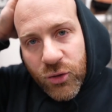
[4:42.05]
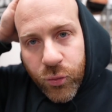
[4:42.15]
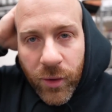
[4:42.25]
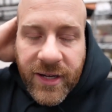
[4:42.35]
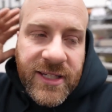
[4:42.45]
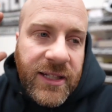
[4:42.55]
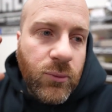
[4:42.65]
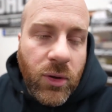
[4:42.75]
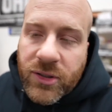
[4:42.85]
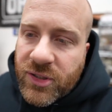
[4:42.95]
crazy
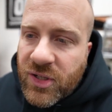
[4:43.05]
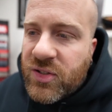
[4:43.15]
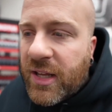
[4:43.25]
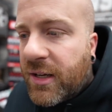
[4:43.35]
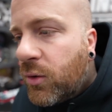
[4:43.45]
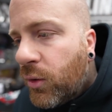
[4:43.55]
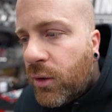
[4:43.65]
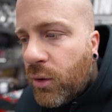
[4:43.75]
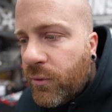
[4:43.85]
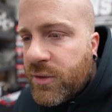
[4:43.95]
what just a set of
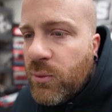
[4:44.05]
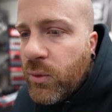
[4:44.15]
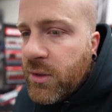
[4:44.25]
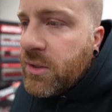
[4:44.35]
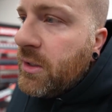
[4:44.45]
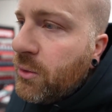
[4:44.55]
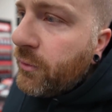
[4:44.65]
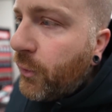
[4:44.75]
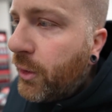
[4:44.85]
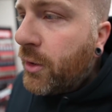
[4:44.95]
coilovers and wheels can do
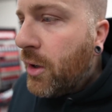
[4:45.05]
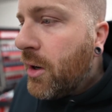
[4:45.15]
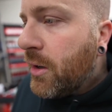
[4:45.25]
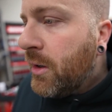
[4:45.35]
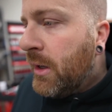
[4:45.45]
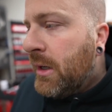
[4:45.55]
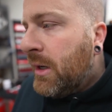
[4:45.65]
for a car.